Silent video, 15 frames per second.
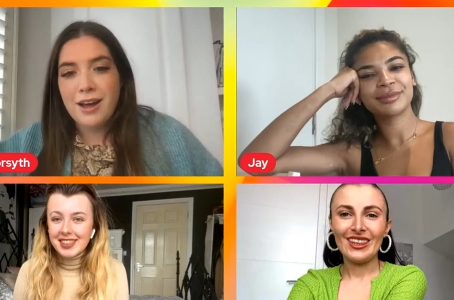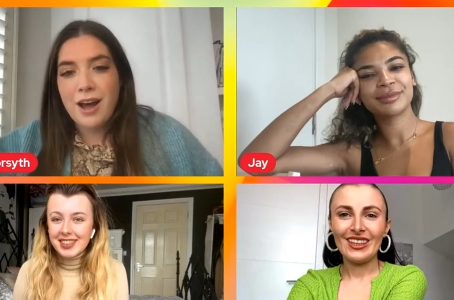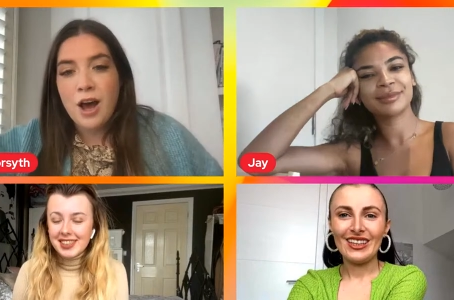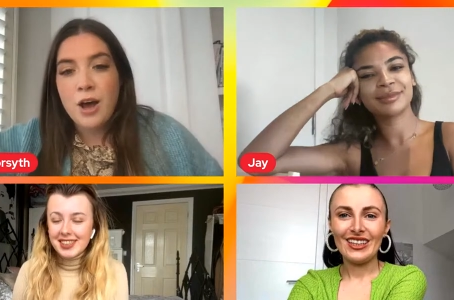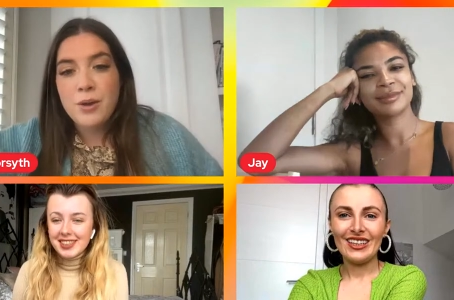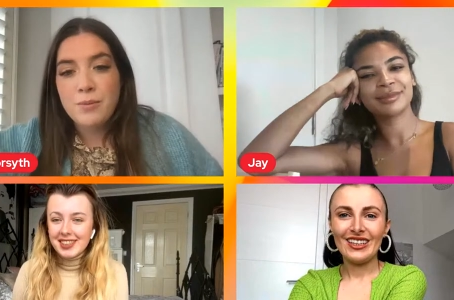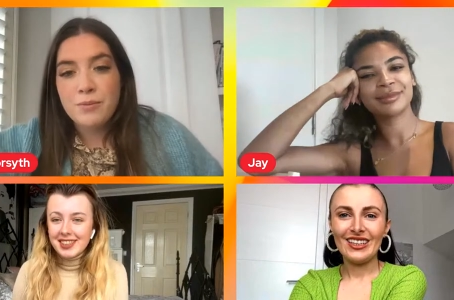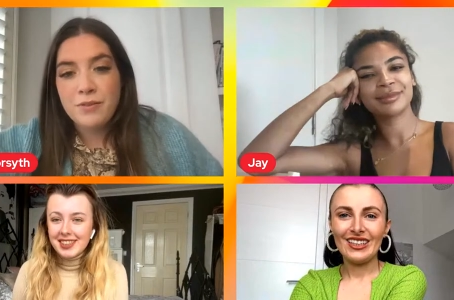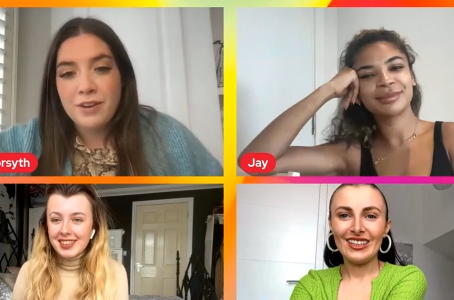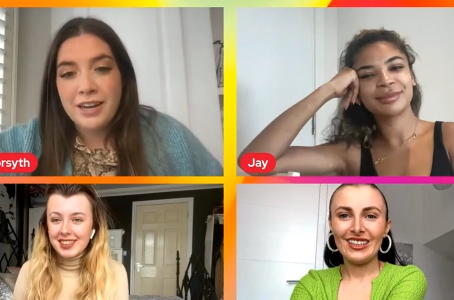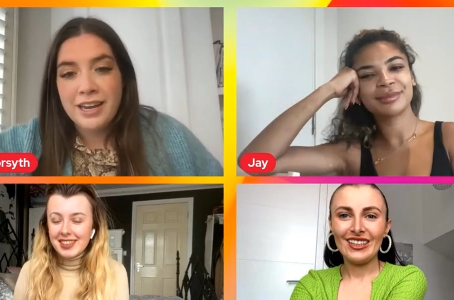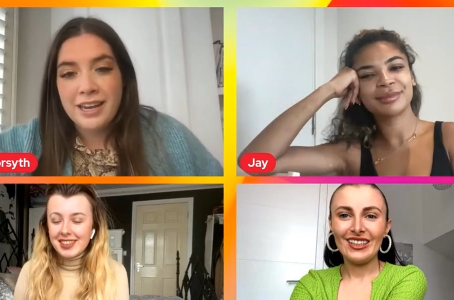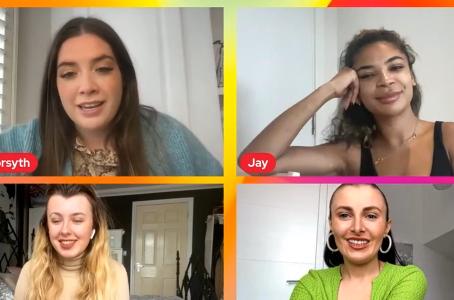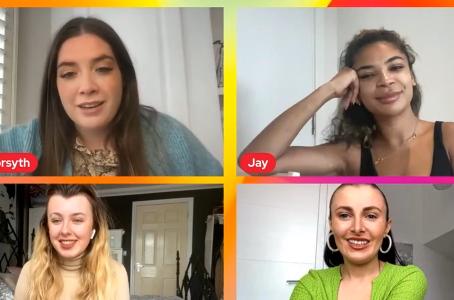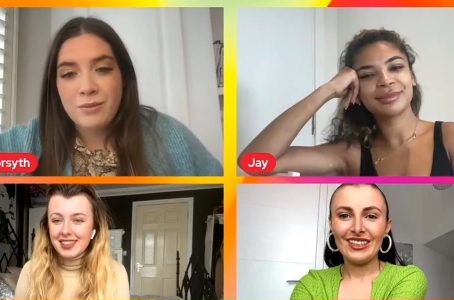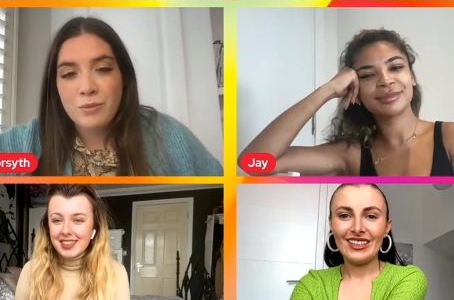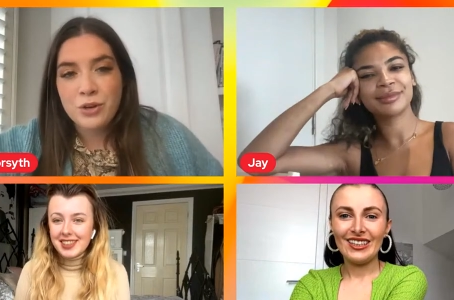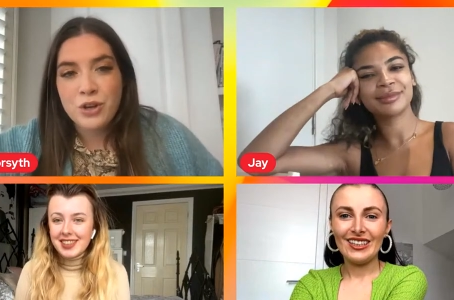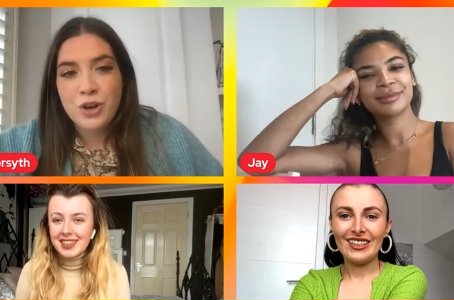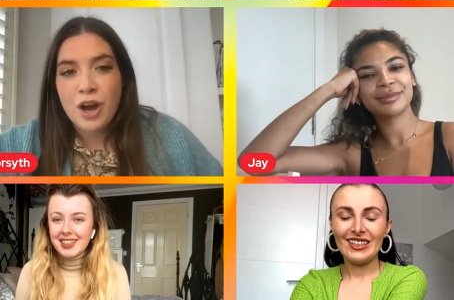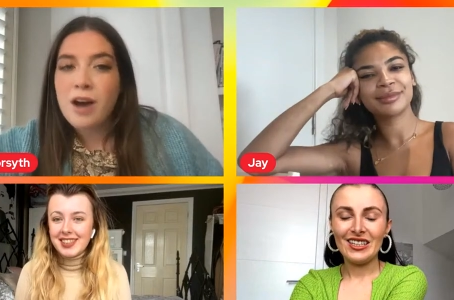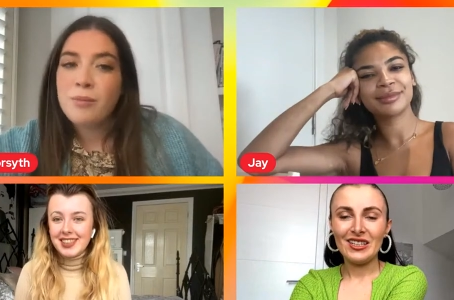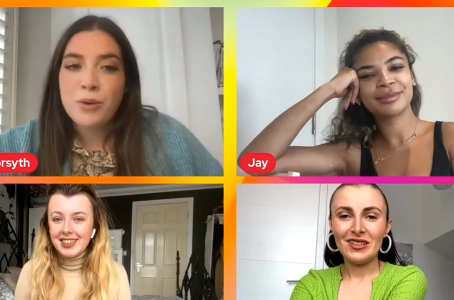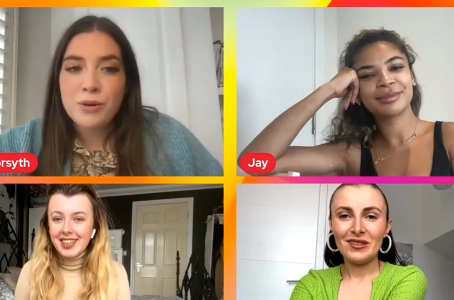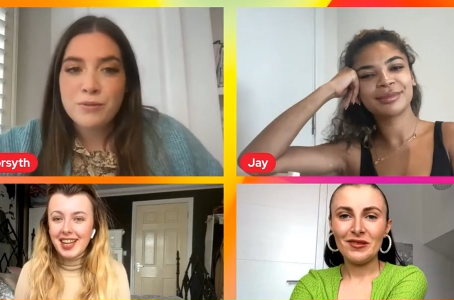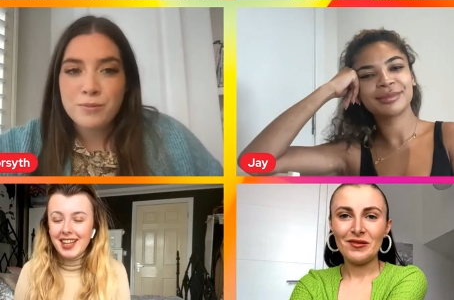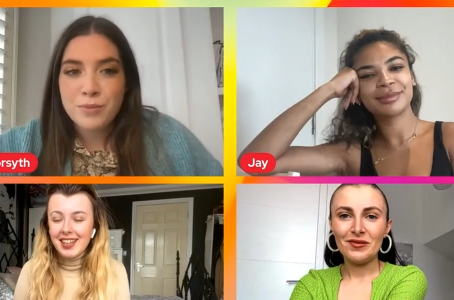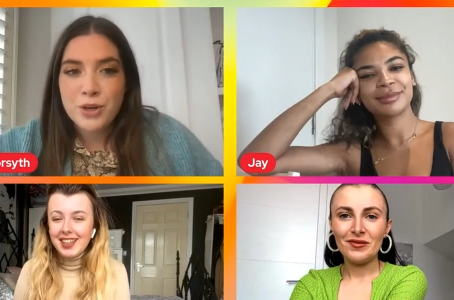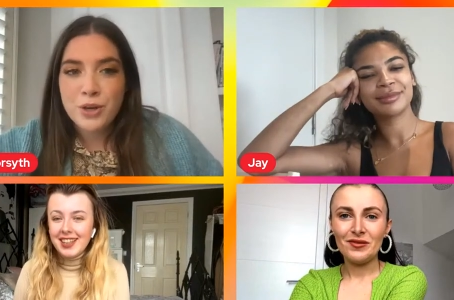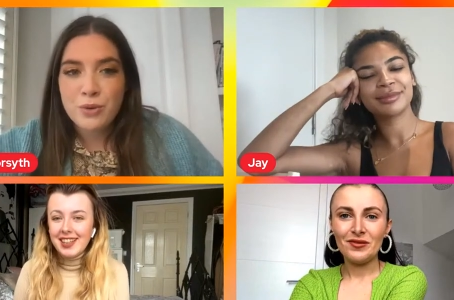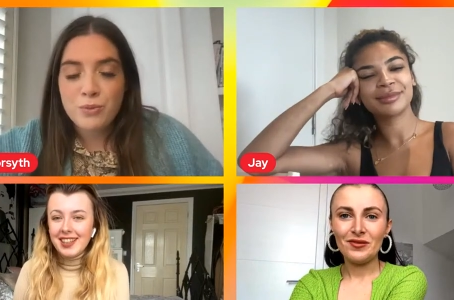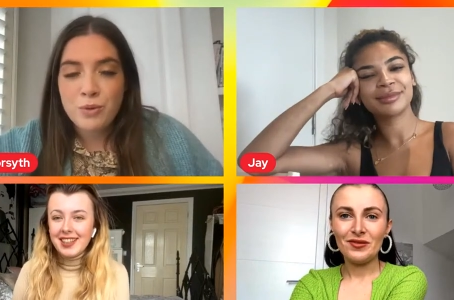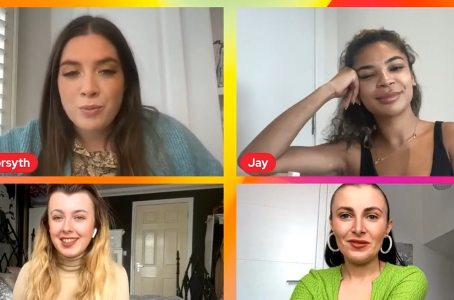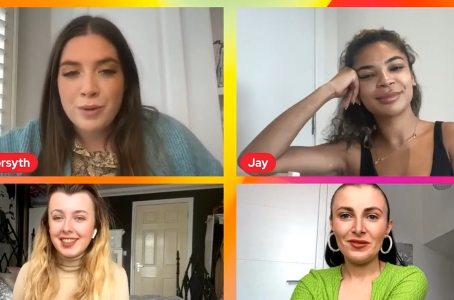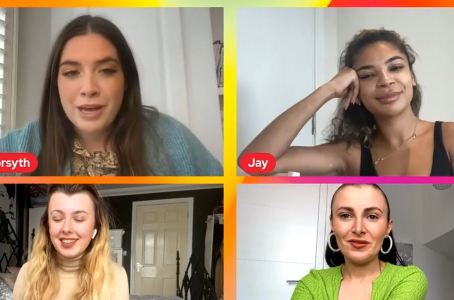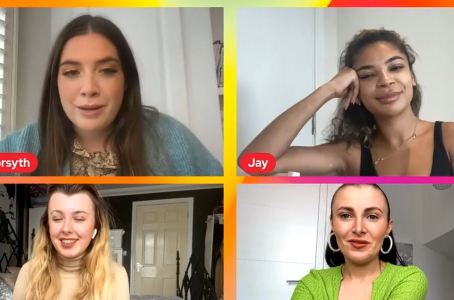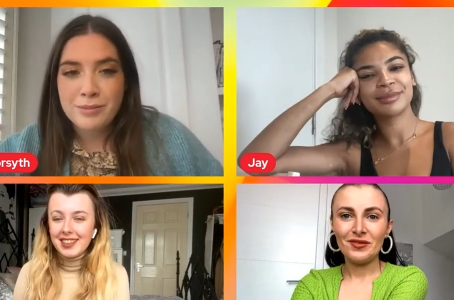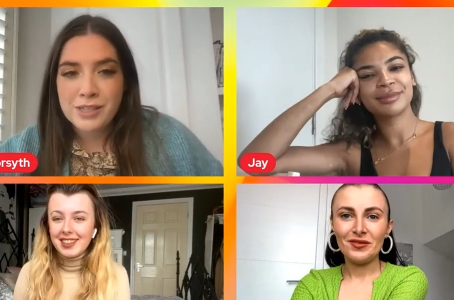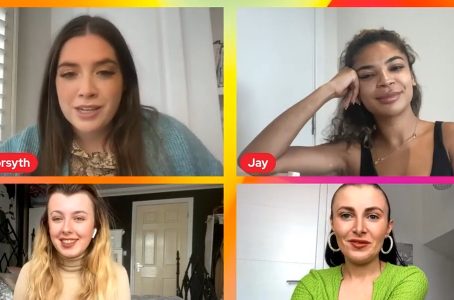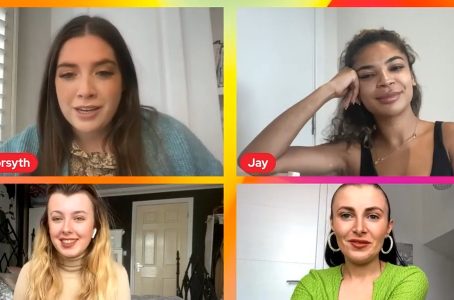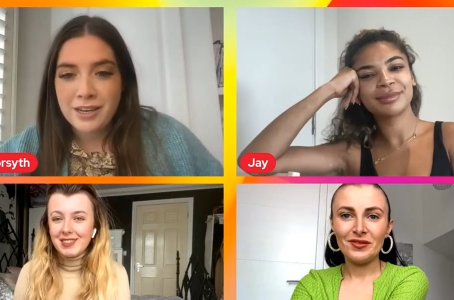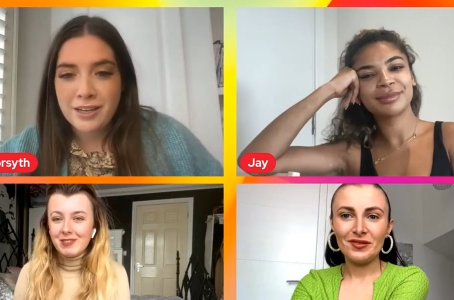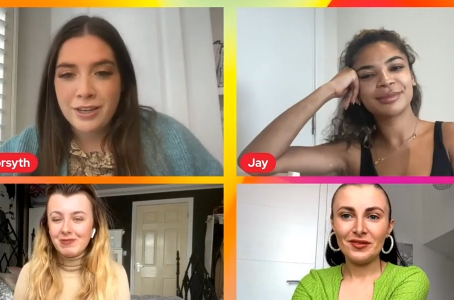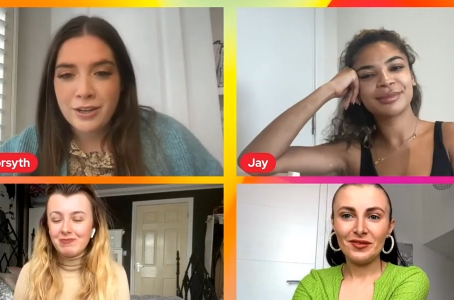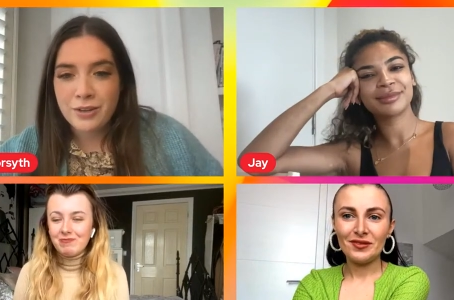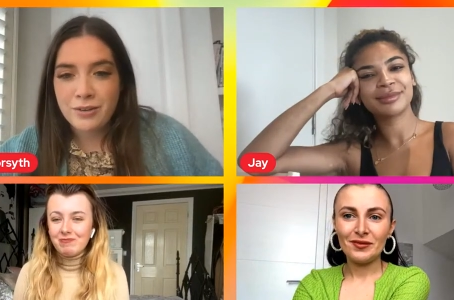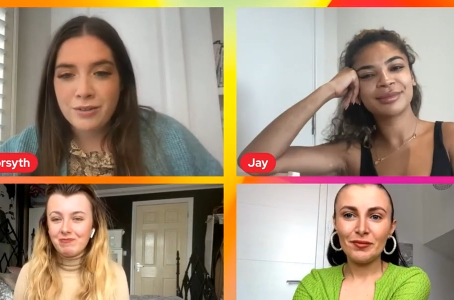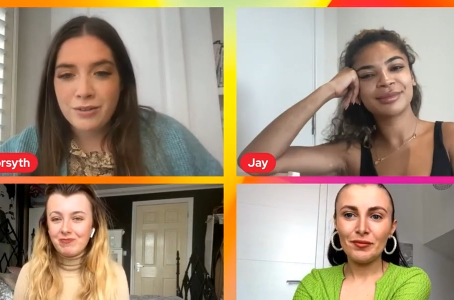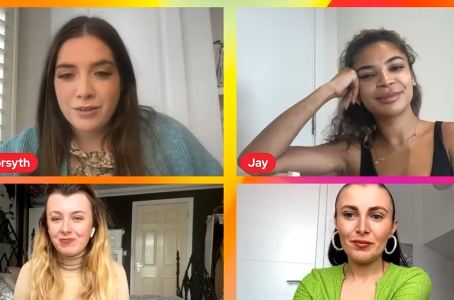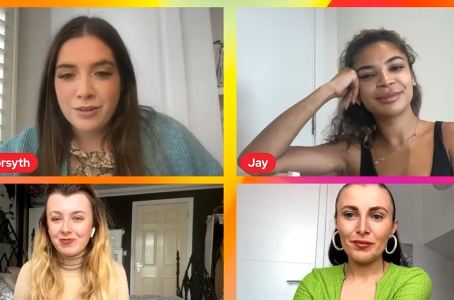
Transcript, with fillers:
Speaker 1: Hopefully, when you come off mute, we'll be able to hear you.